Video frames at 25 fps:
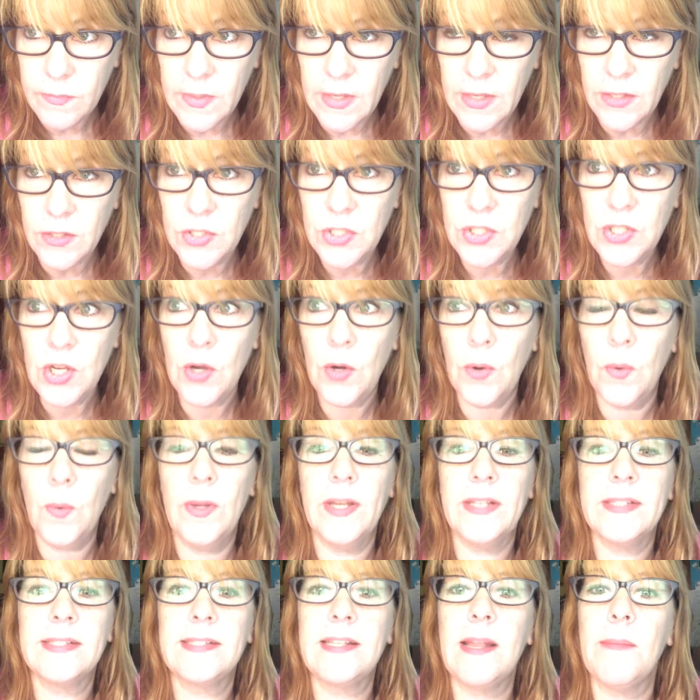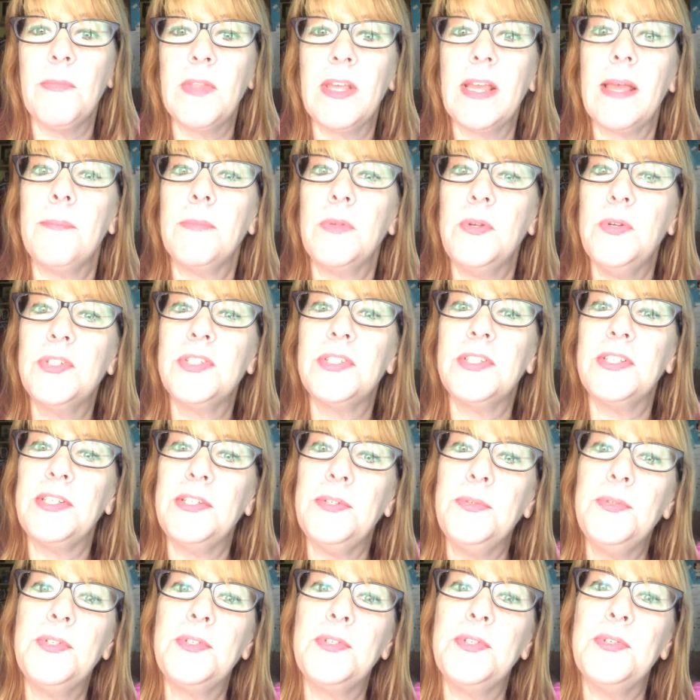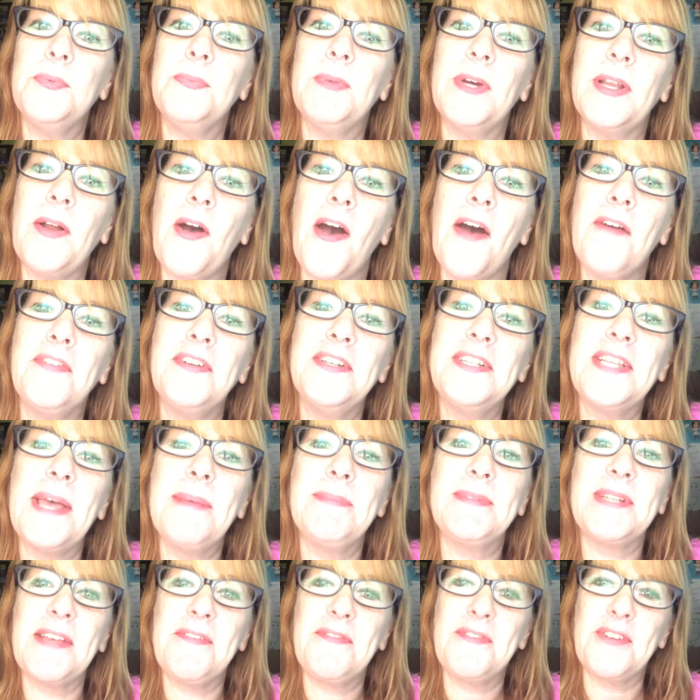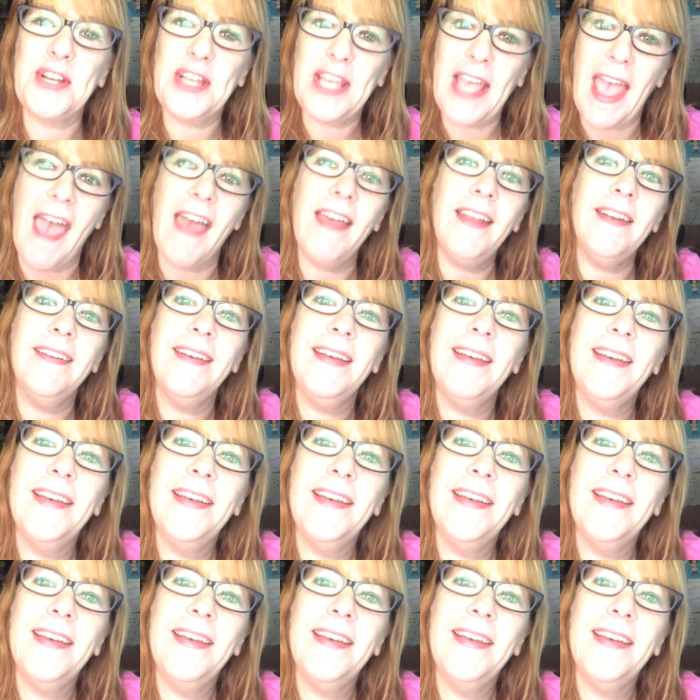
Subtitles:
So it's something I'm usually used to, but oftentimes I forget